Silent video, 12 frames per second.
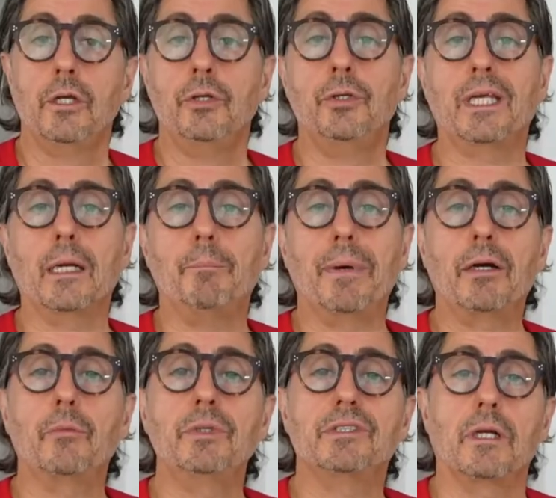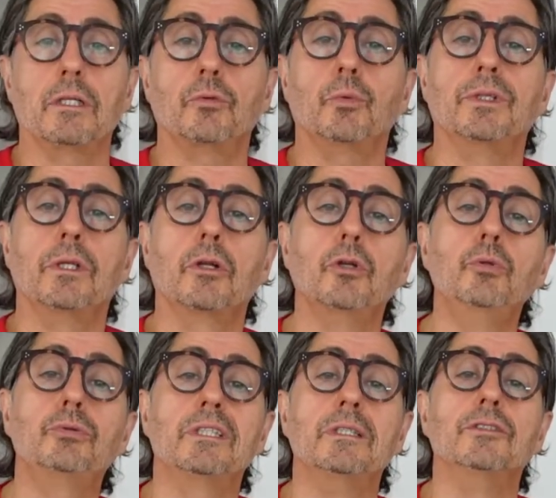you get a better result with the
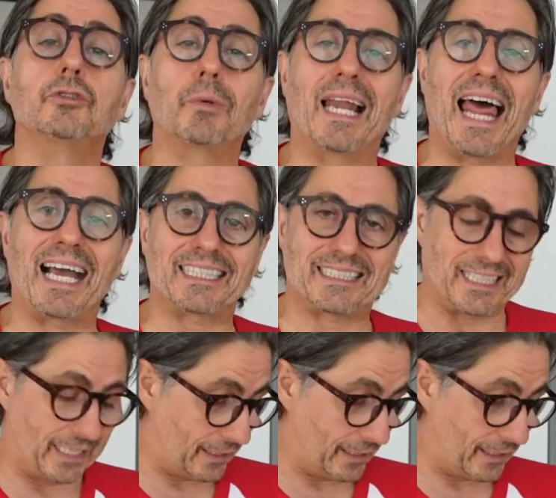glutens relaxing.